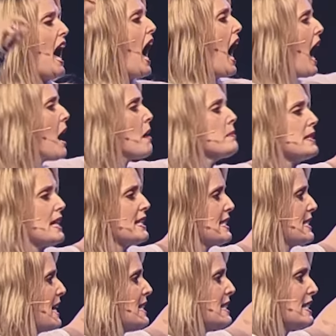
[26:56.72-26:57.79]
their arms
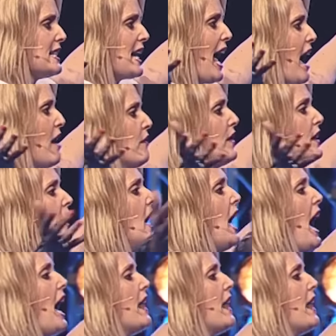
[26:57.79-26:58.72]
extended to heaven